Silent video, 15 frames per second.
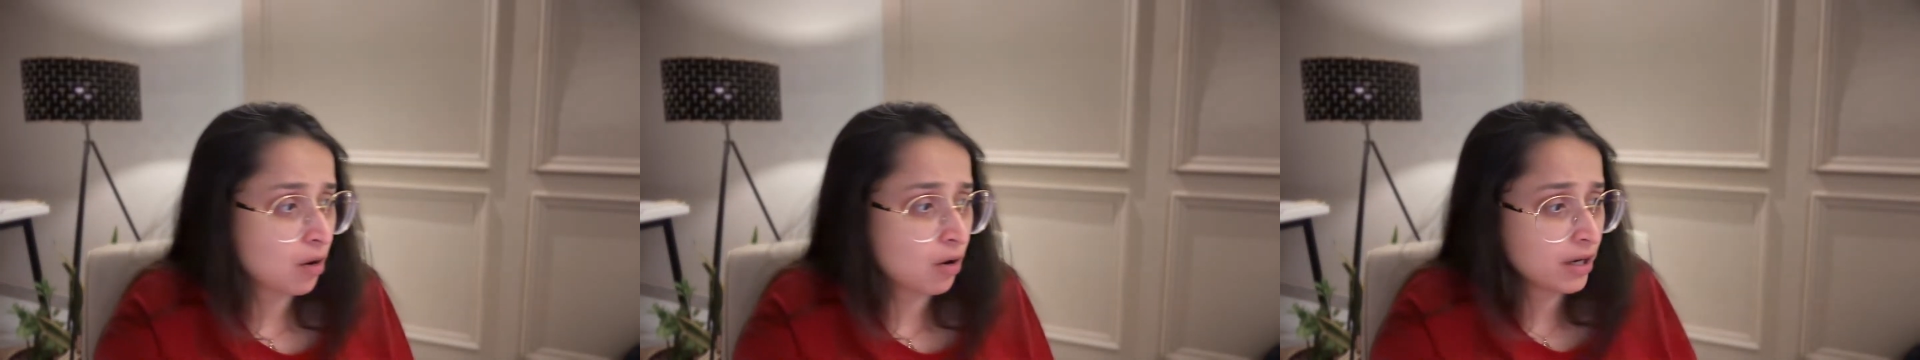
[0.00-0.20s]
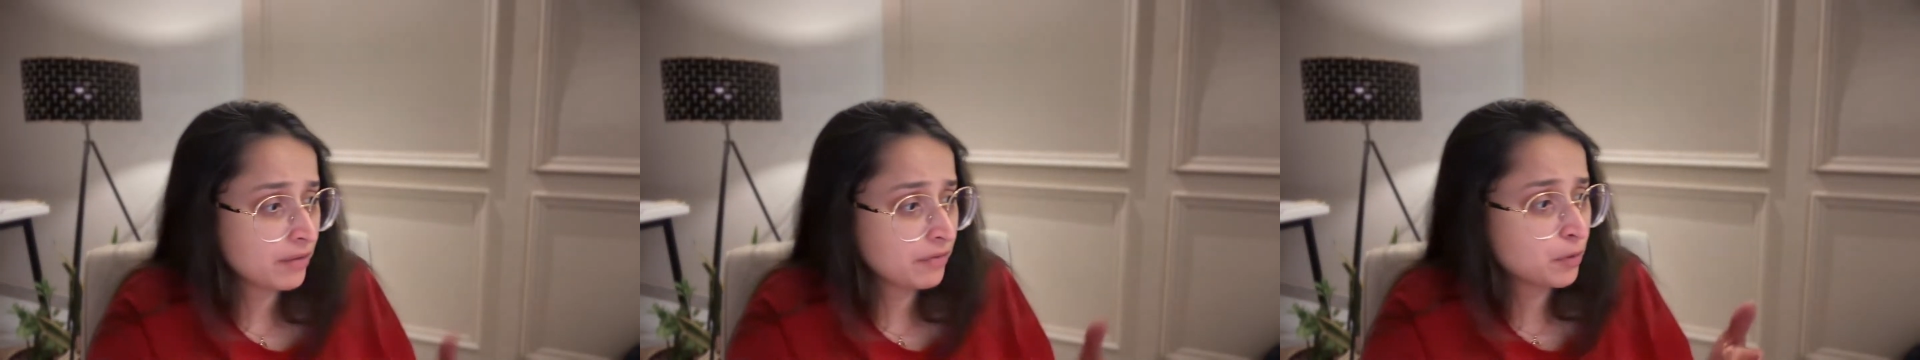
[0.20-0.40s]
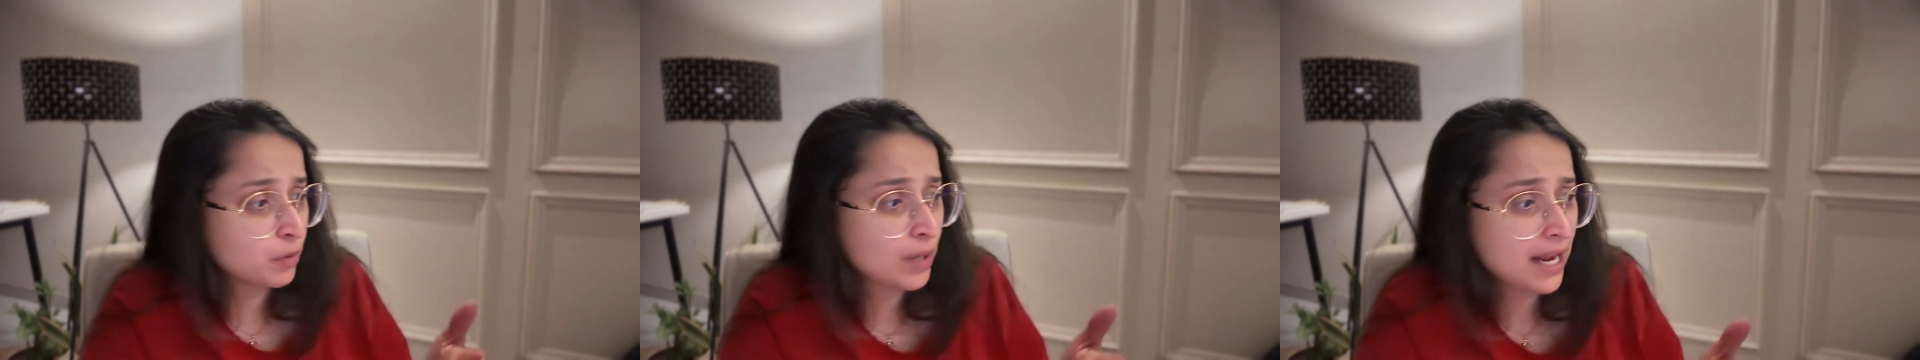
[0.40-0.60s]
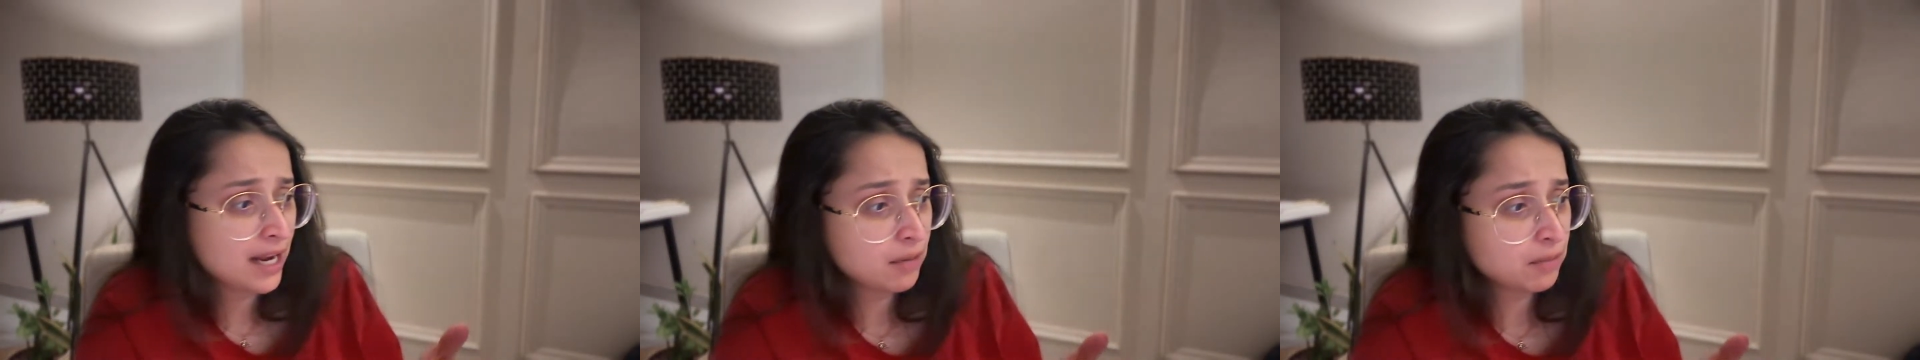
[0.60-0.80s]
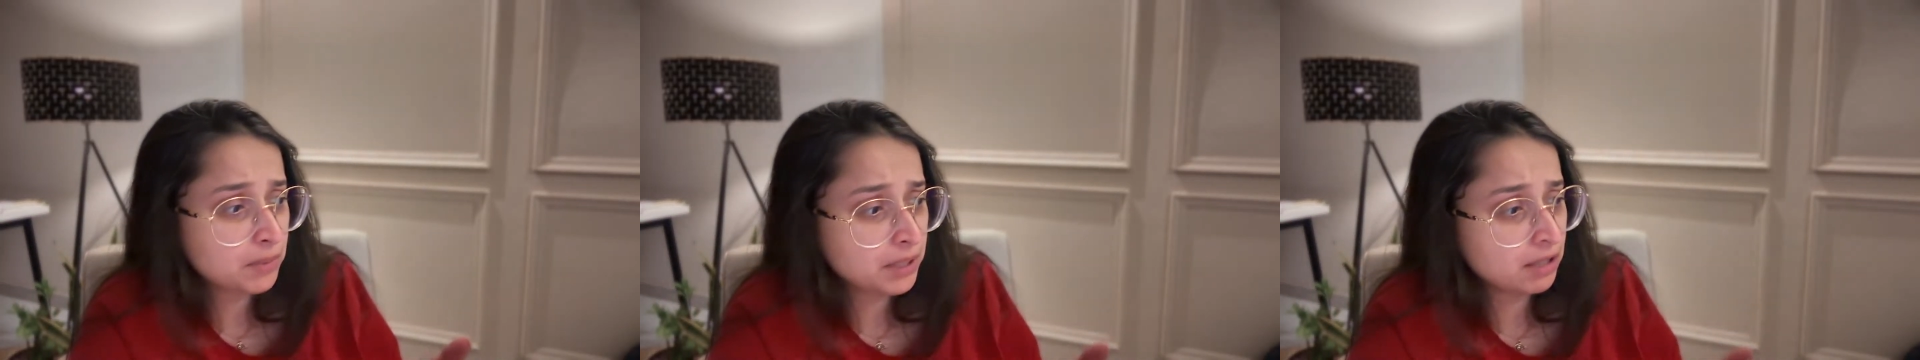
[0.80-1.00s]
or if you
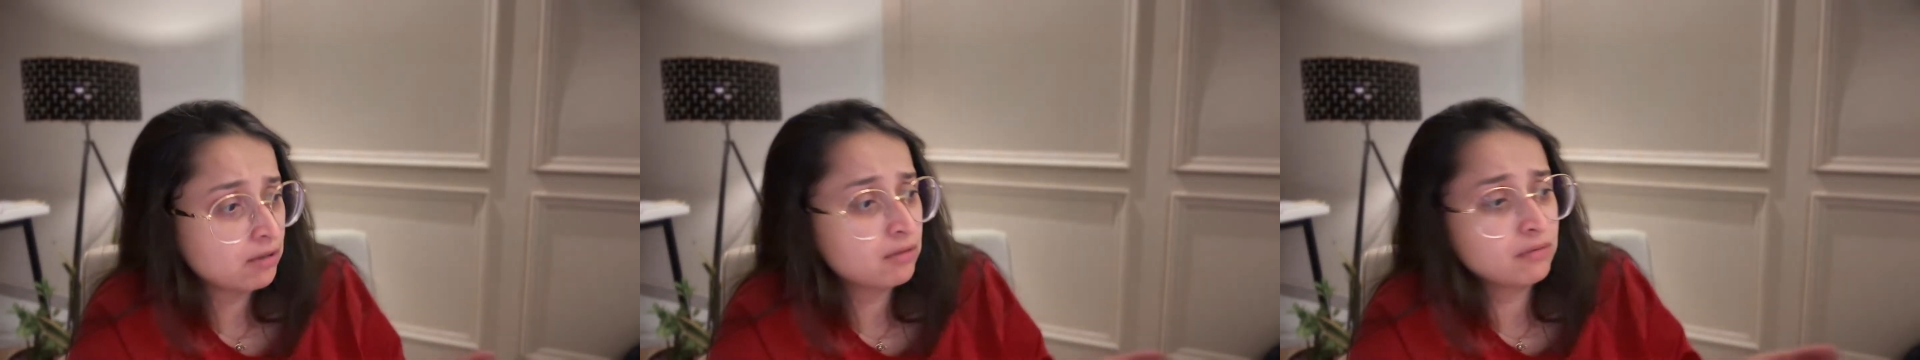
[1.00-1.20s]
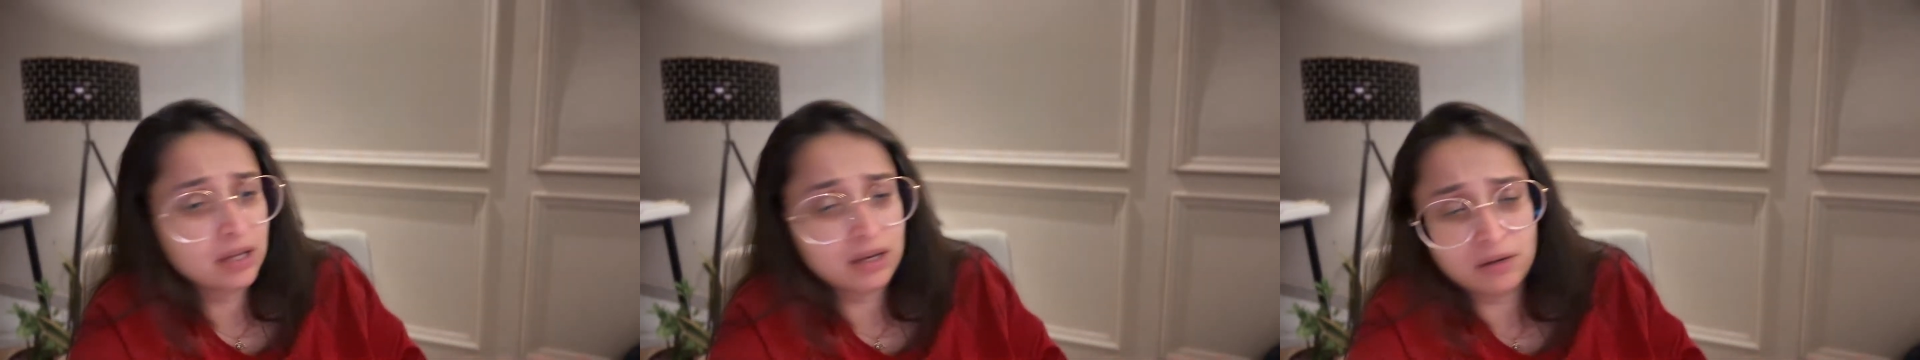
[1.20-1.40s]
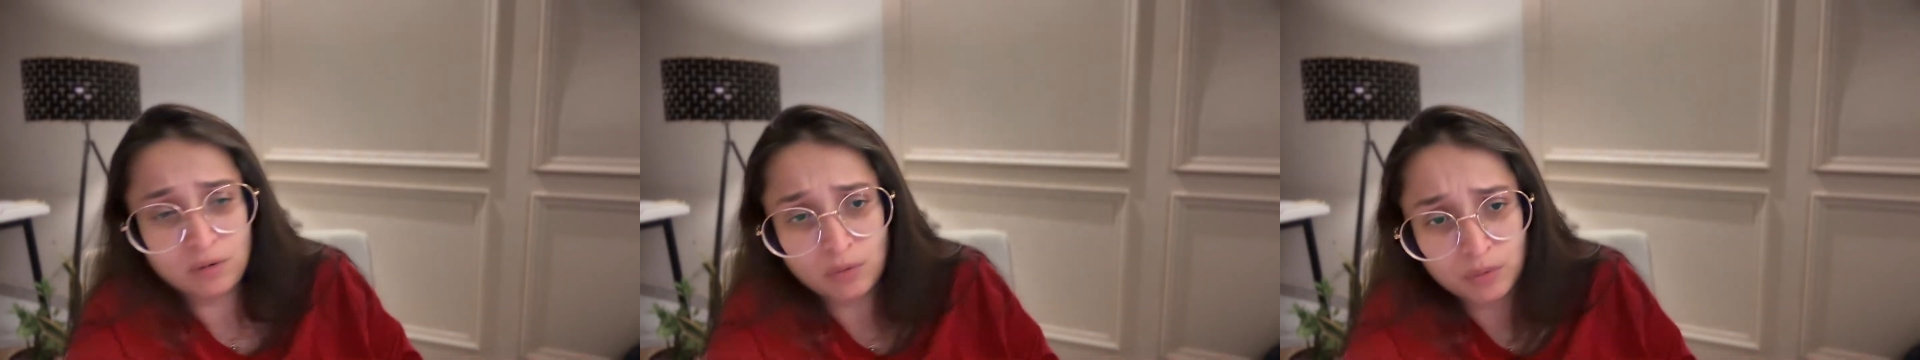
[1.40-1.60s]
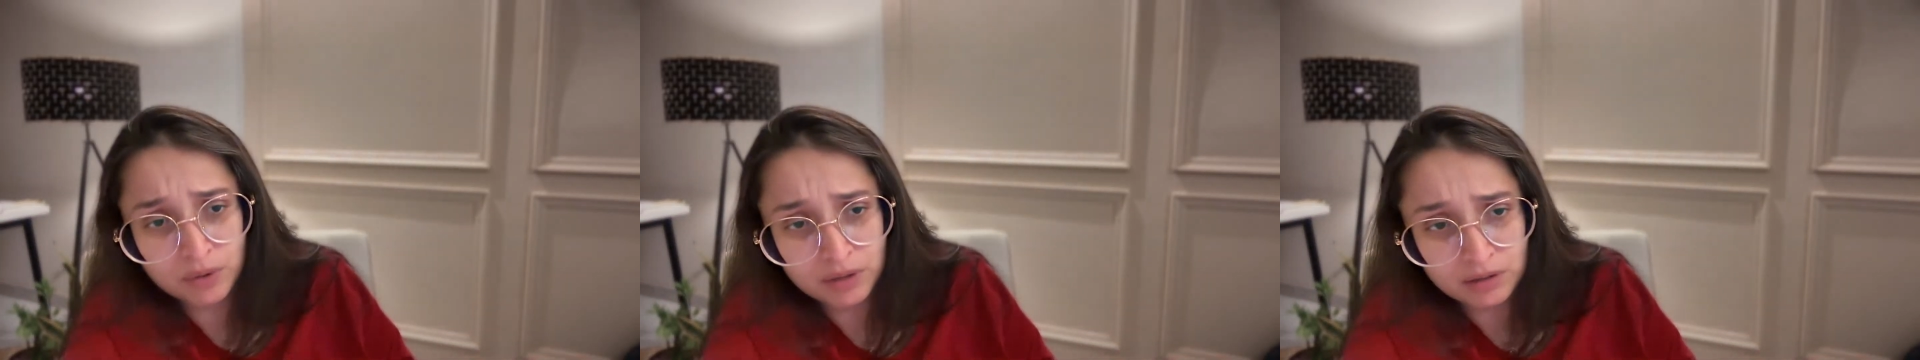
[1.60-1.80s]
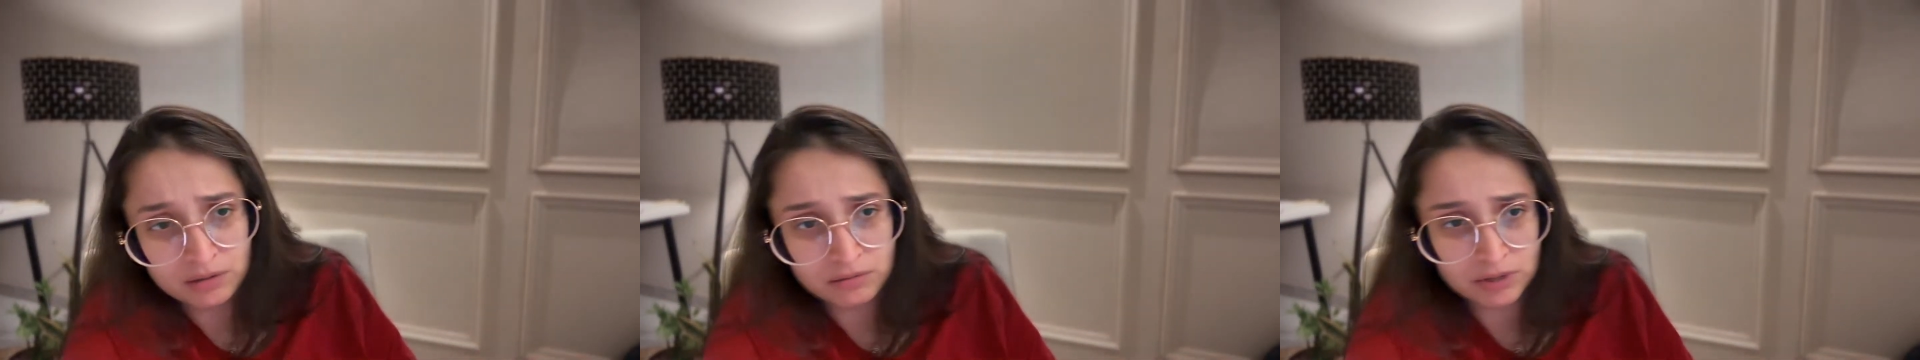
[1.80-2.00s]
like beer, then over,